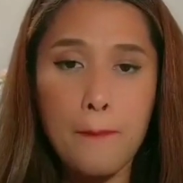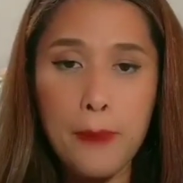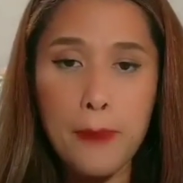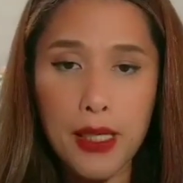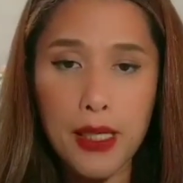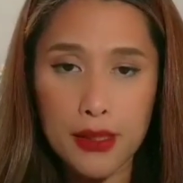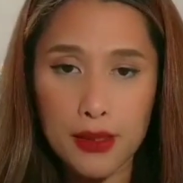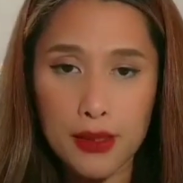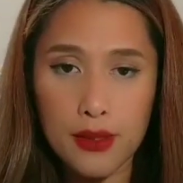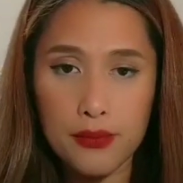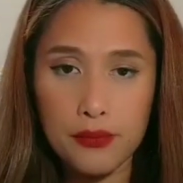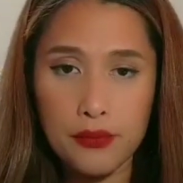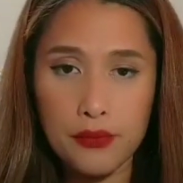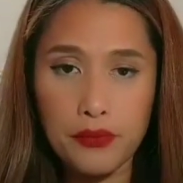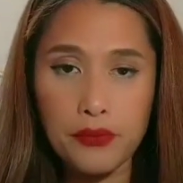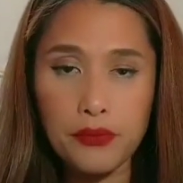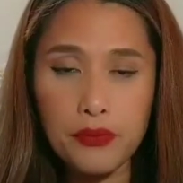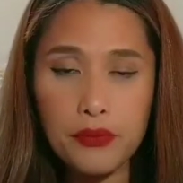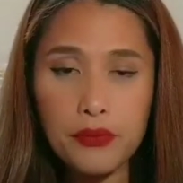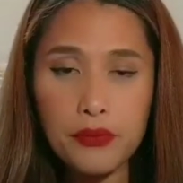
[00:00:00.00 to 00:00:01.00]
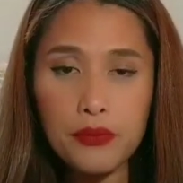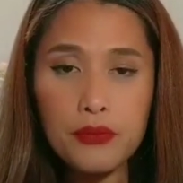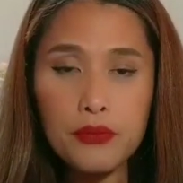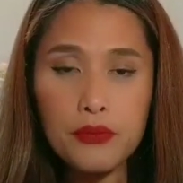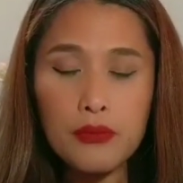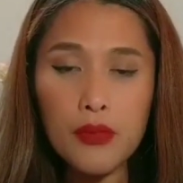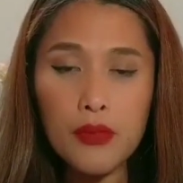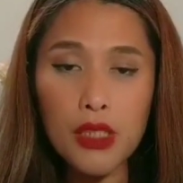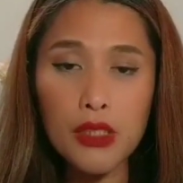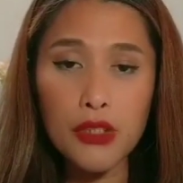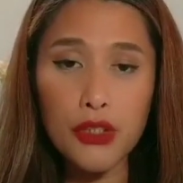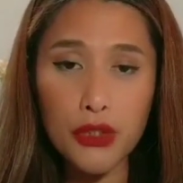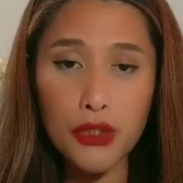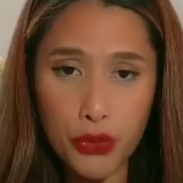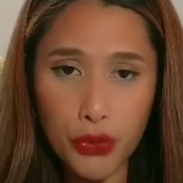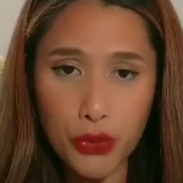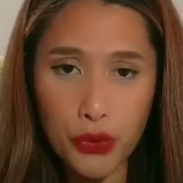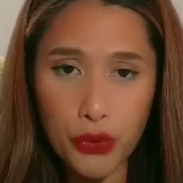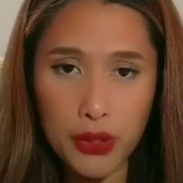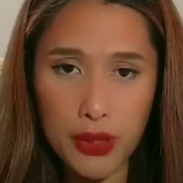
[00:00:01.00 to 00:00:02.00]
But the
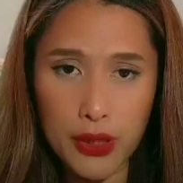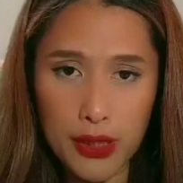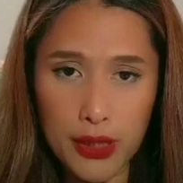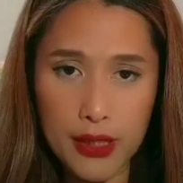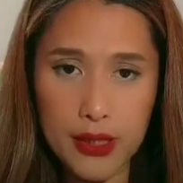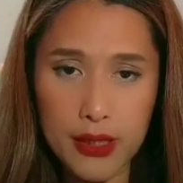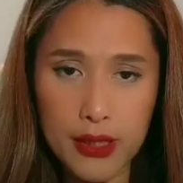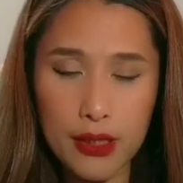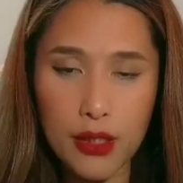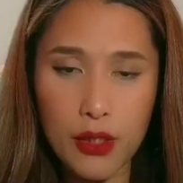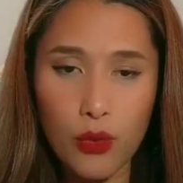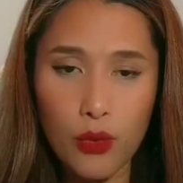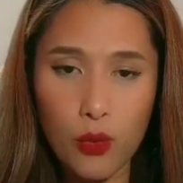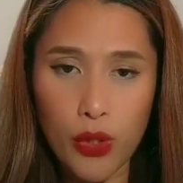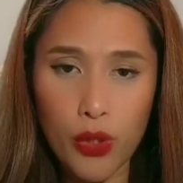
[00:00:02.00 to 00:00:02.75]
truth is,